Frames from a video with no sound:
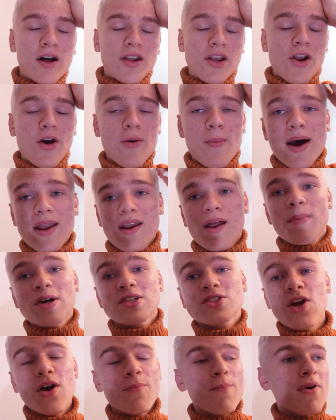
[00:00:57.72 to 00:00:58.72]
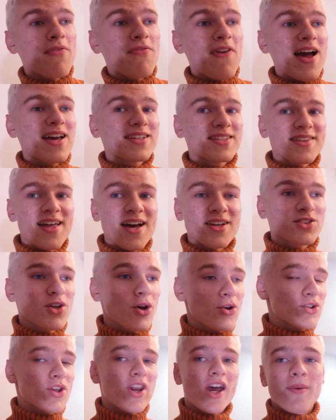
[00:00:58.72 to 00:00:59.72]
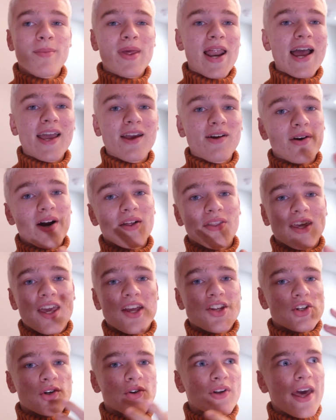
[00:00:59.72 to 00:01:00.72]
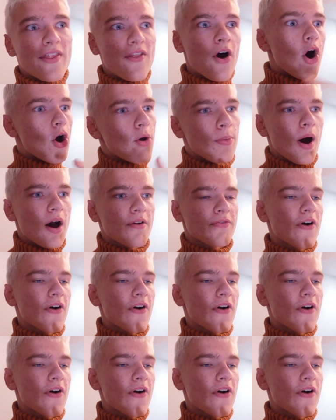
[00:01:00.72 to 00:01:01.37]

I don't know, man. Like, my, my flat isn't that social. Like, i mean, hanging around the kitchen all day in the hope that I'd